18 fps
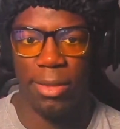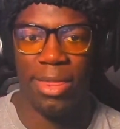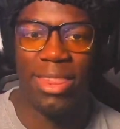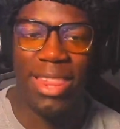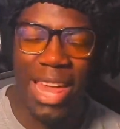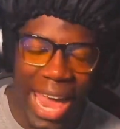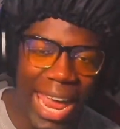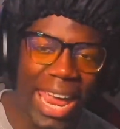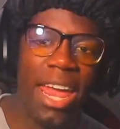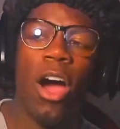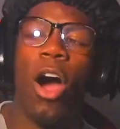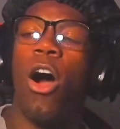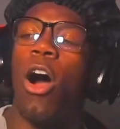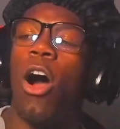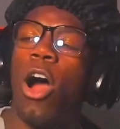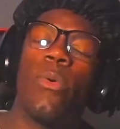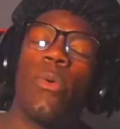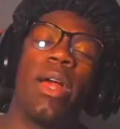They
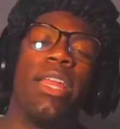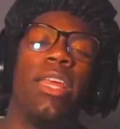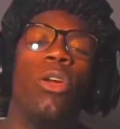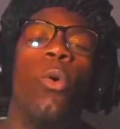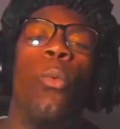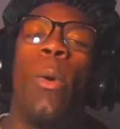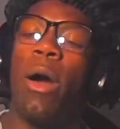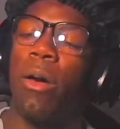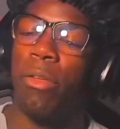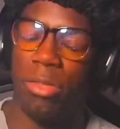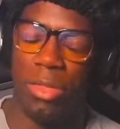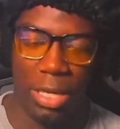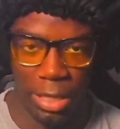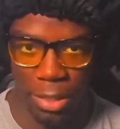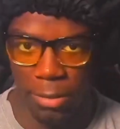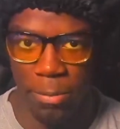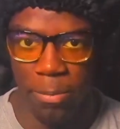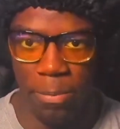are already
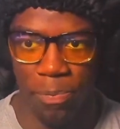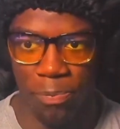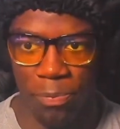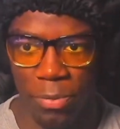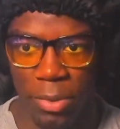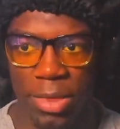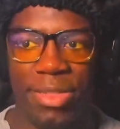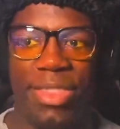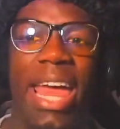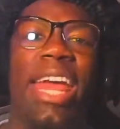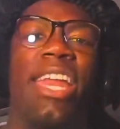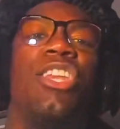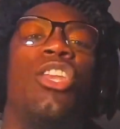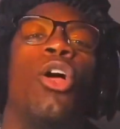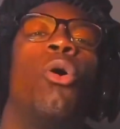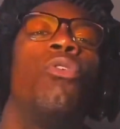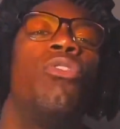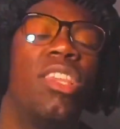wealthy. They
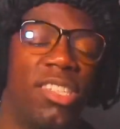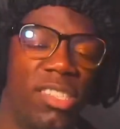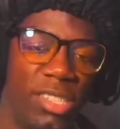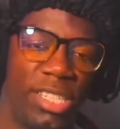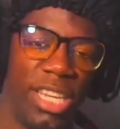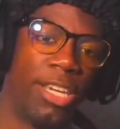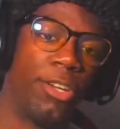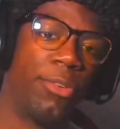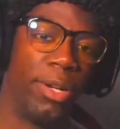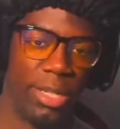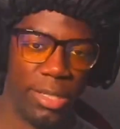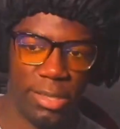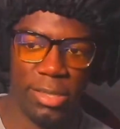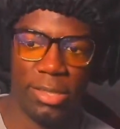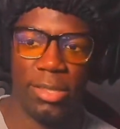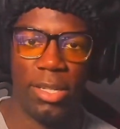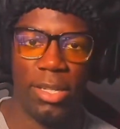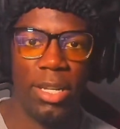know the
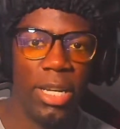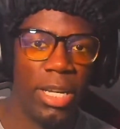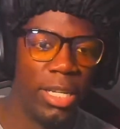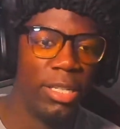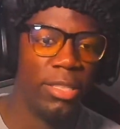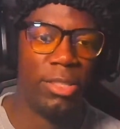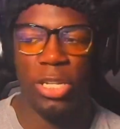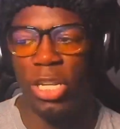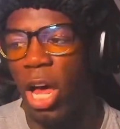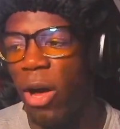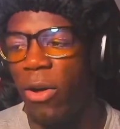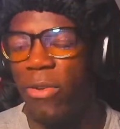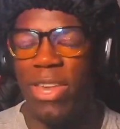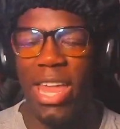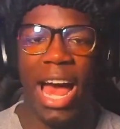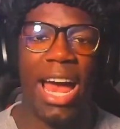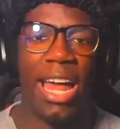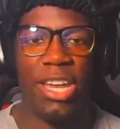secrets. Do y'all
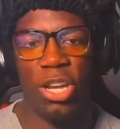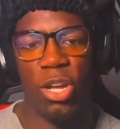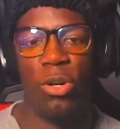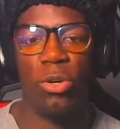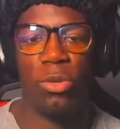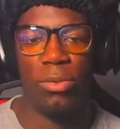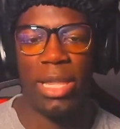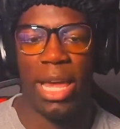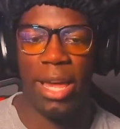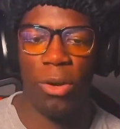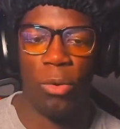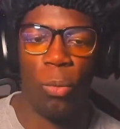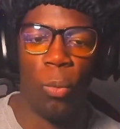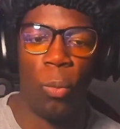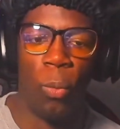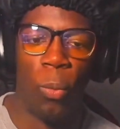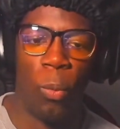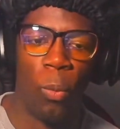not know that
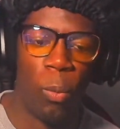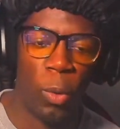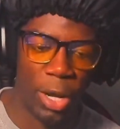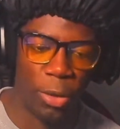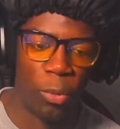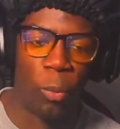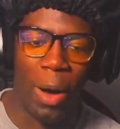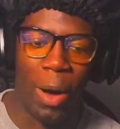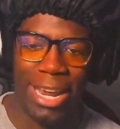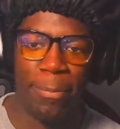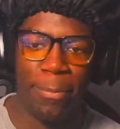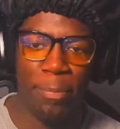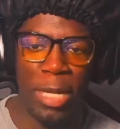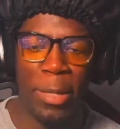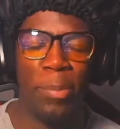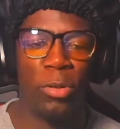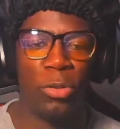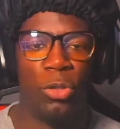what white
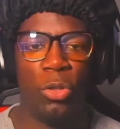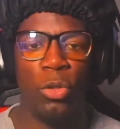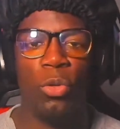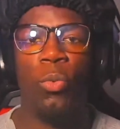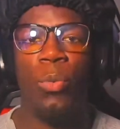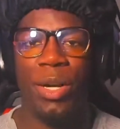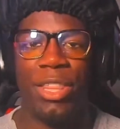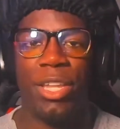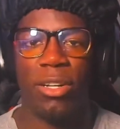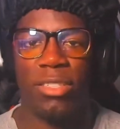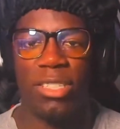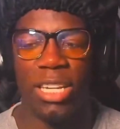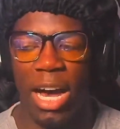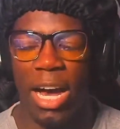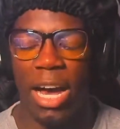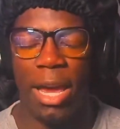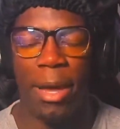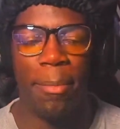people do with their
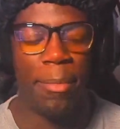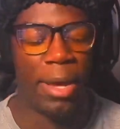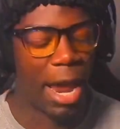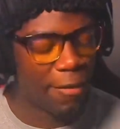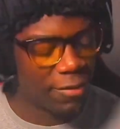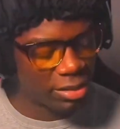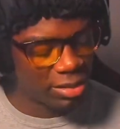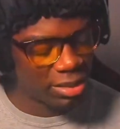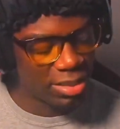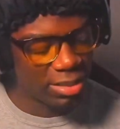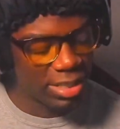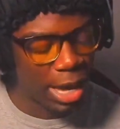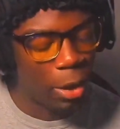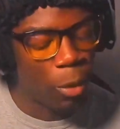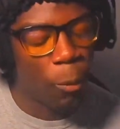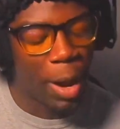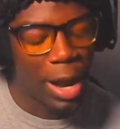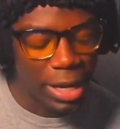time ever since
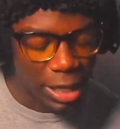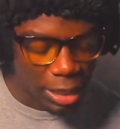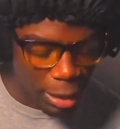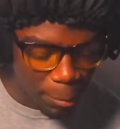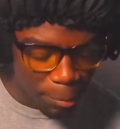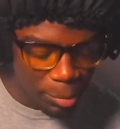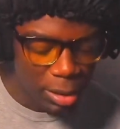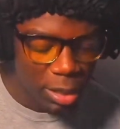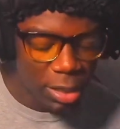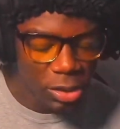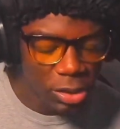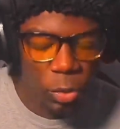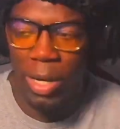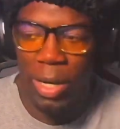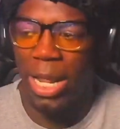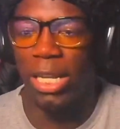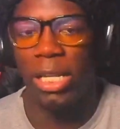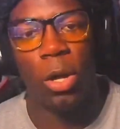they wake up
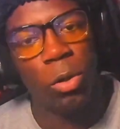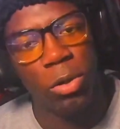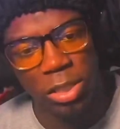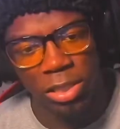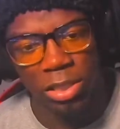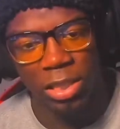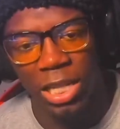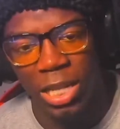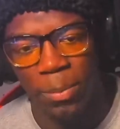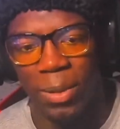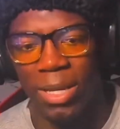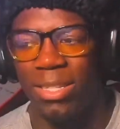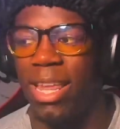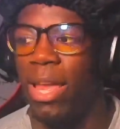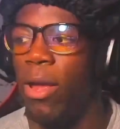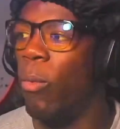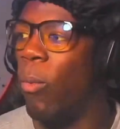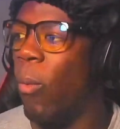to when they go to sleep
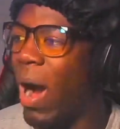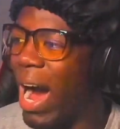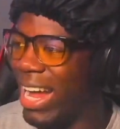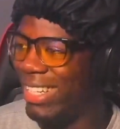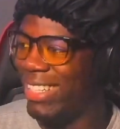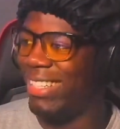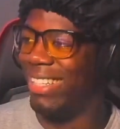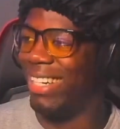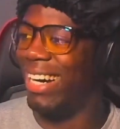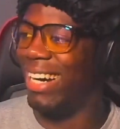is they watch